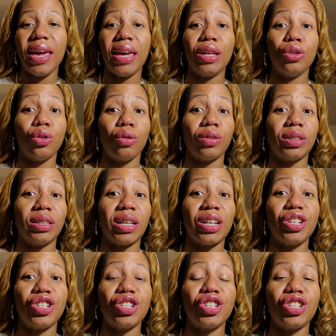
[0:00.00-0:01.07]
in your
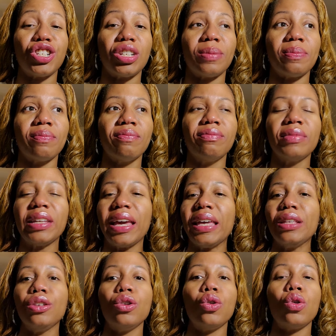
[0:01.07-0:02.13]
relationship,
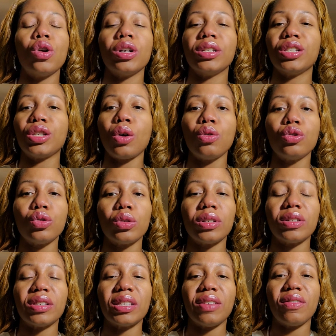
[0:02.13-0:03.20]
in your social
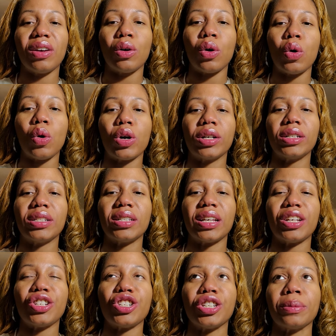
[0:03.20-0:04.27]
or civic
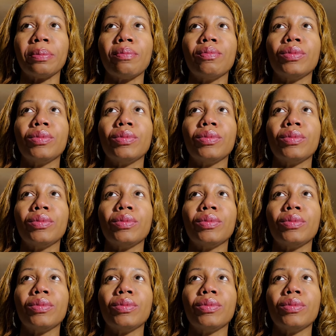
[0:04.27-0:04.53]
organization,